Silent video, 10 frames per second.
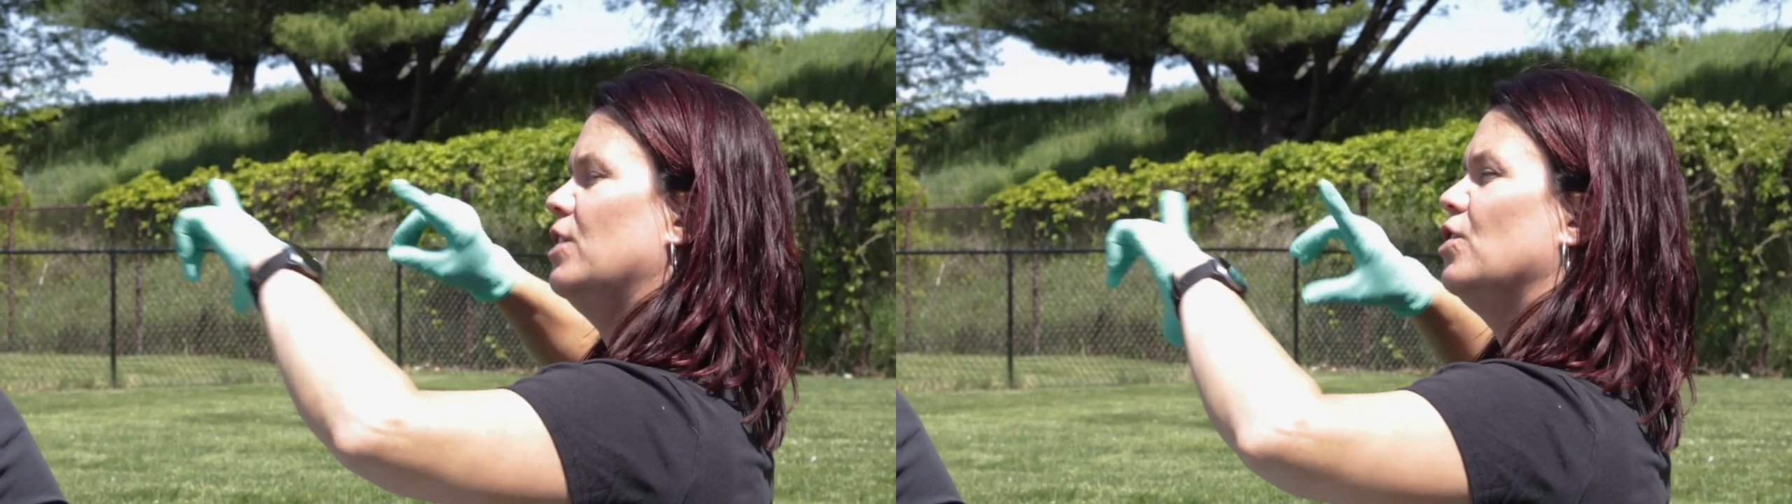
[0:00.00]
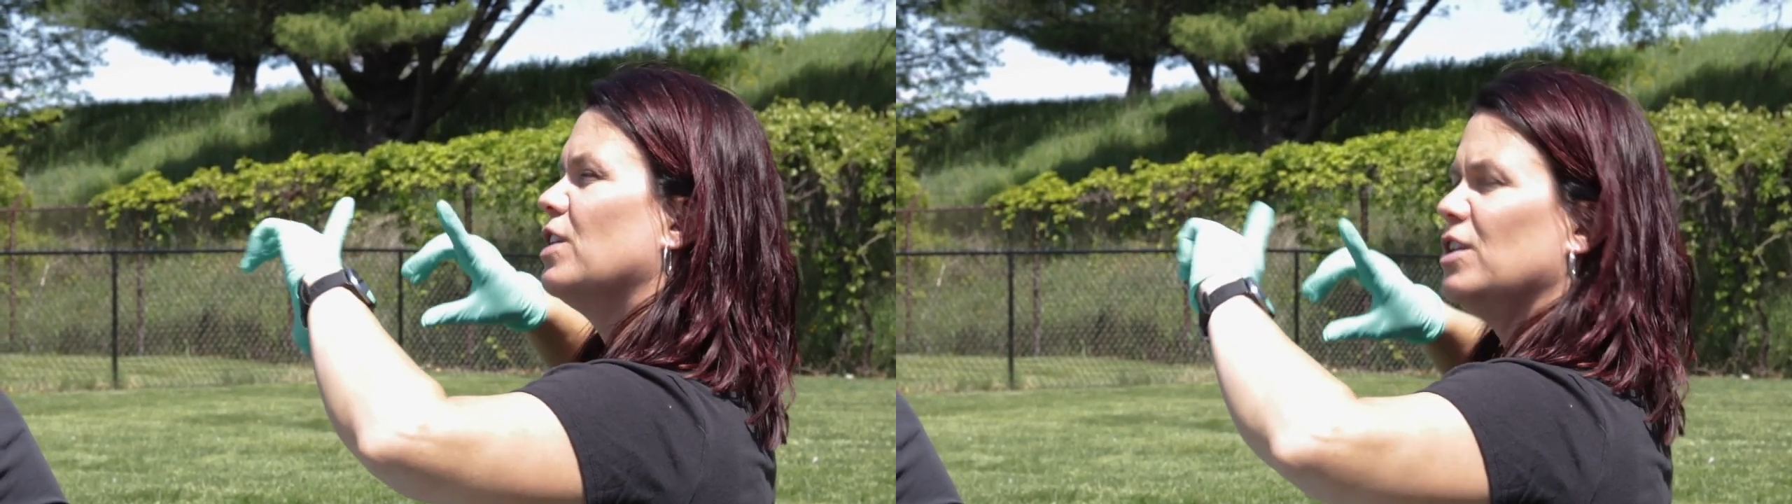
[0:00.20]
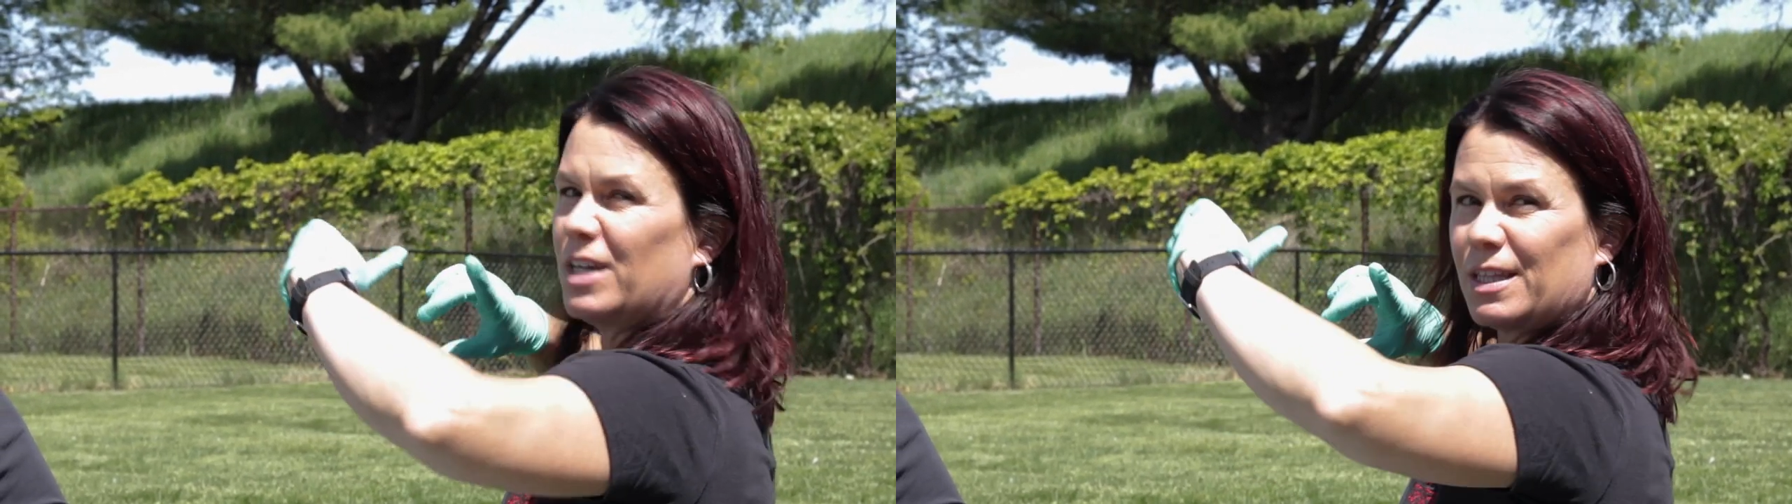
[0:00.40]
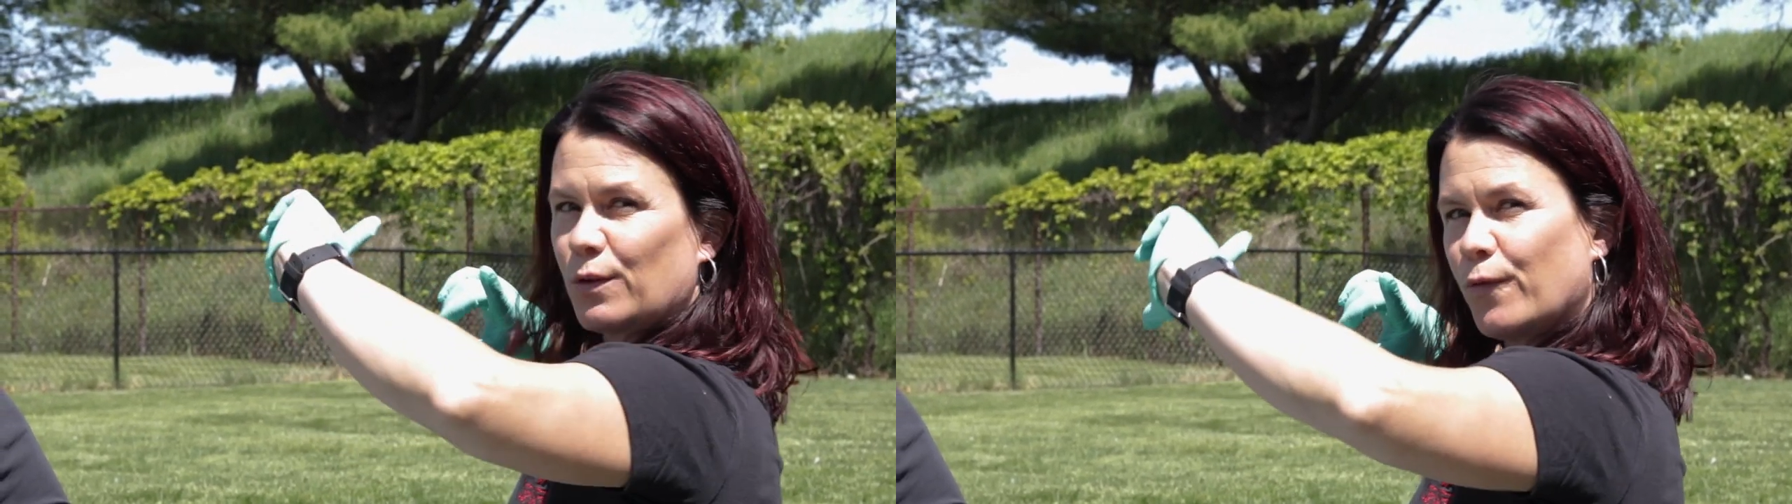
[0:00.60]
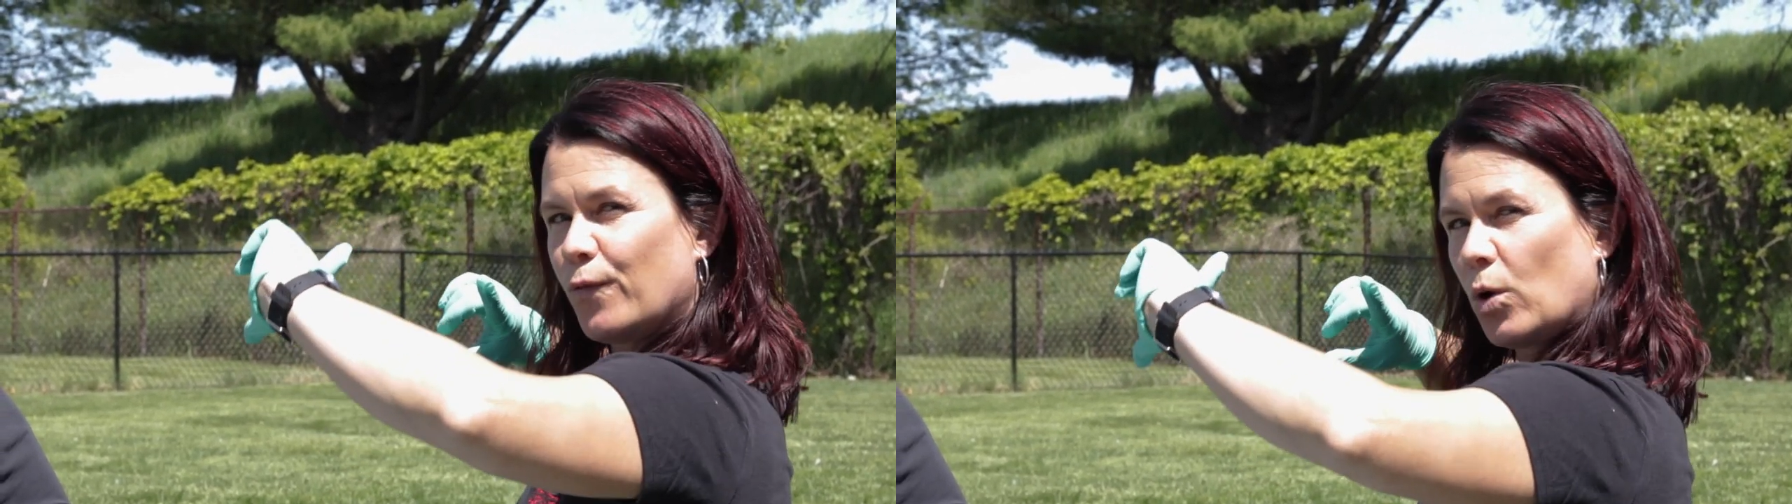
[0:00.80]
You're gonna look at
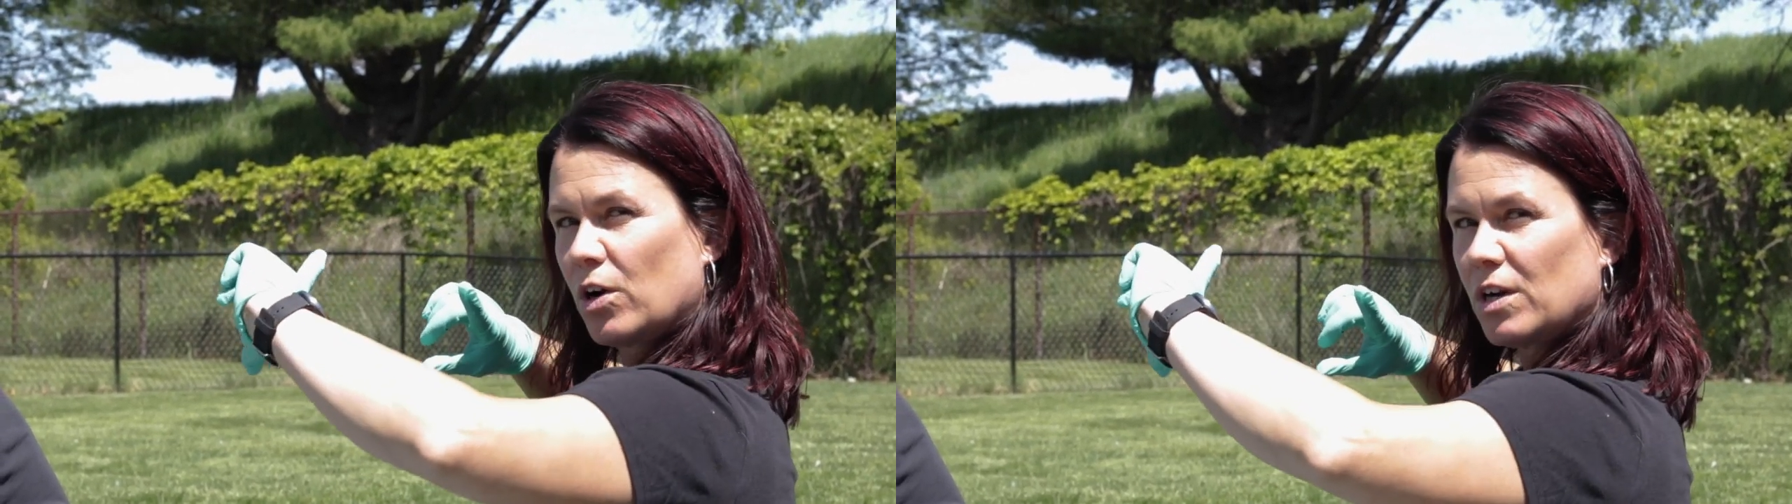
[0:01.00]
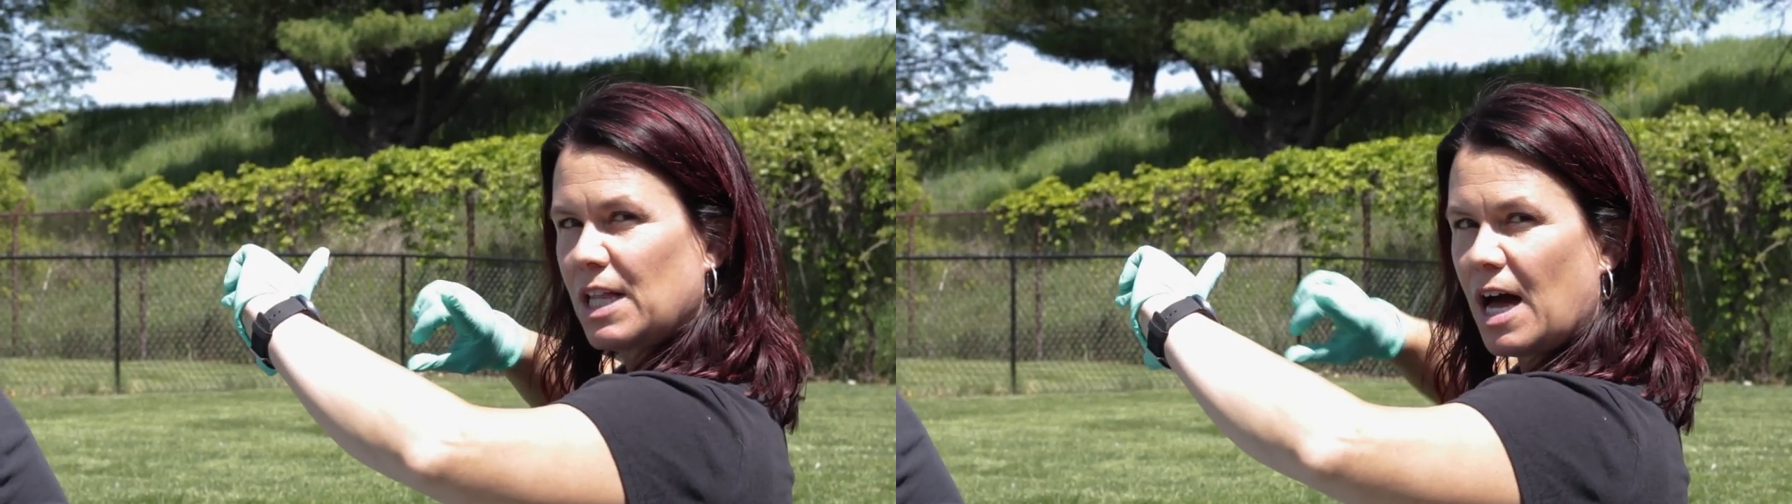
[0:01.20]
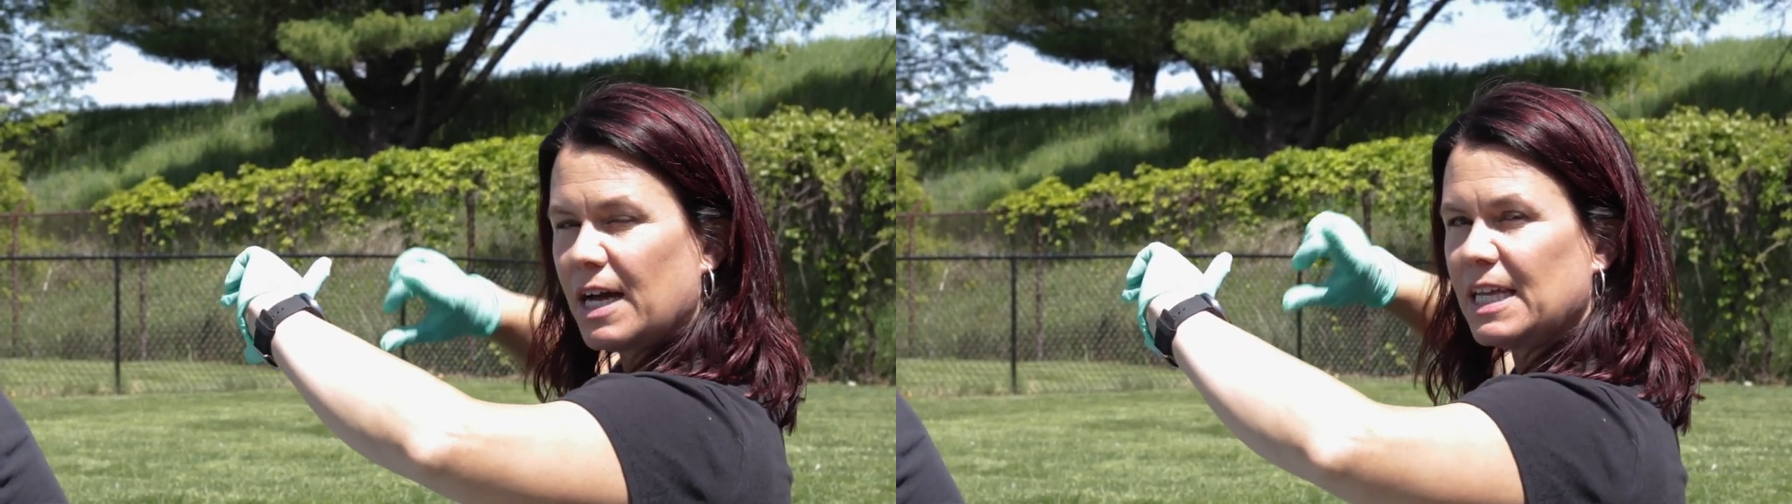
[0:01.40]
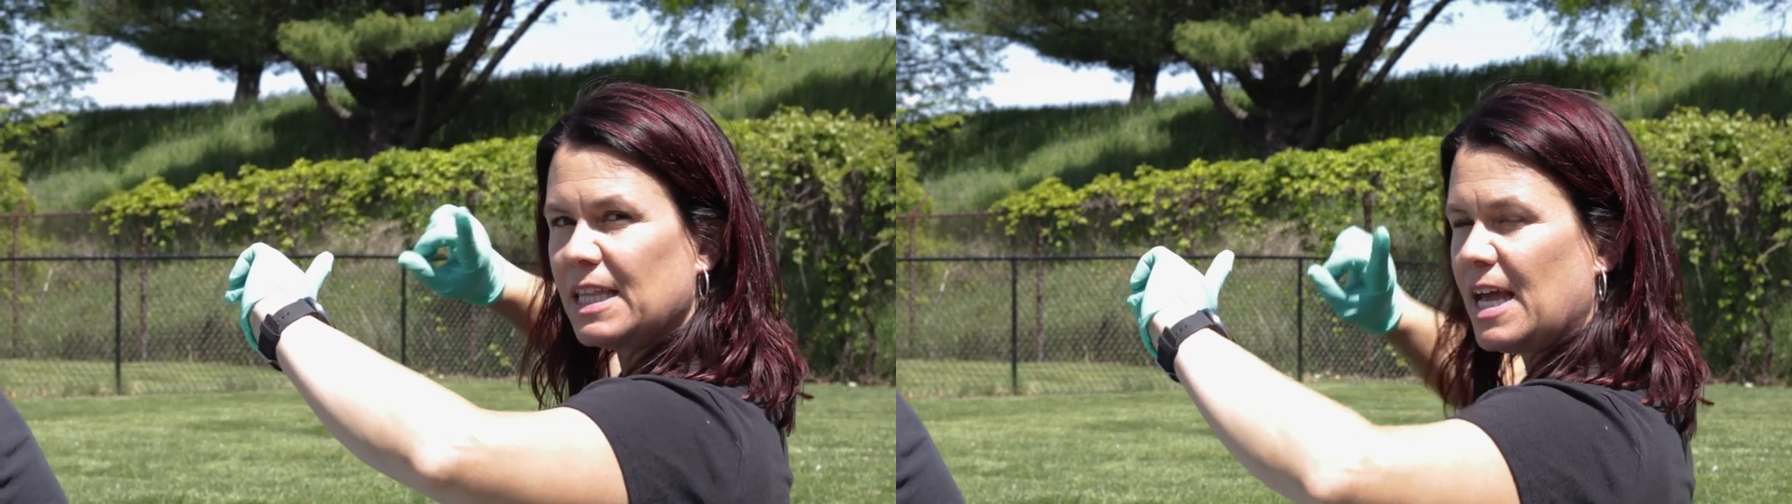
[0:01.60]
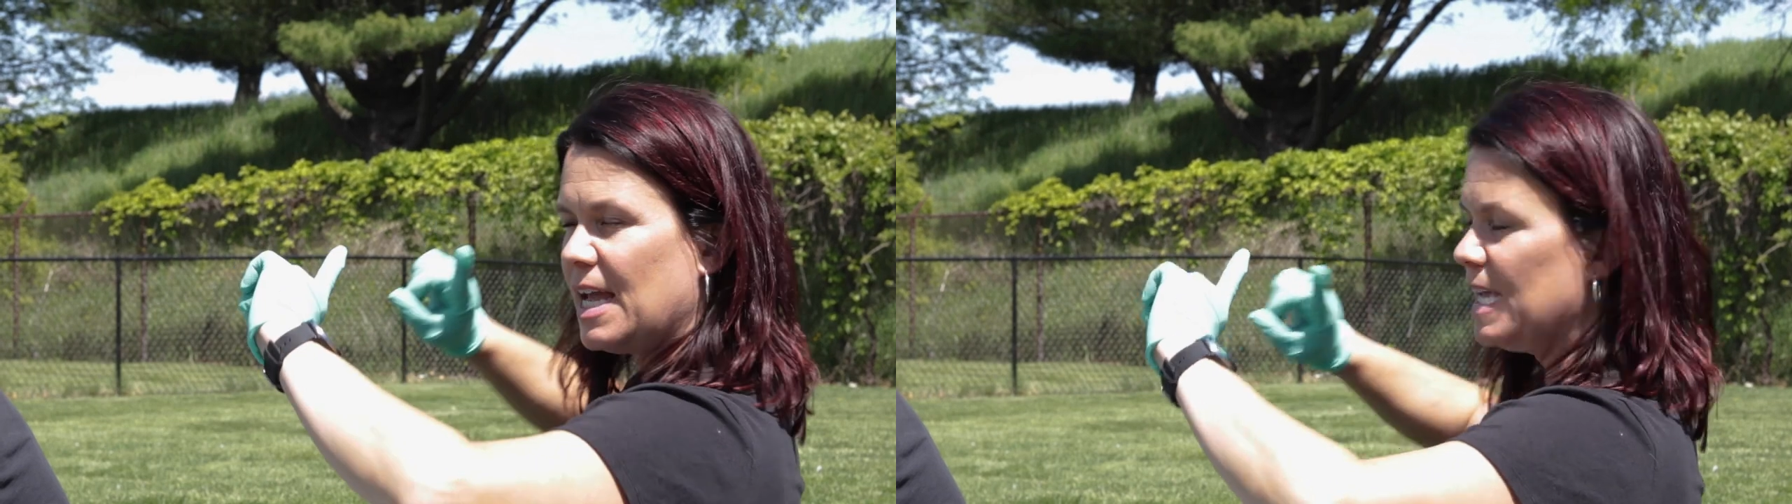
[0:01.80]
the four o'clock and the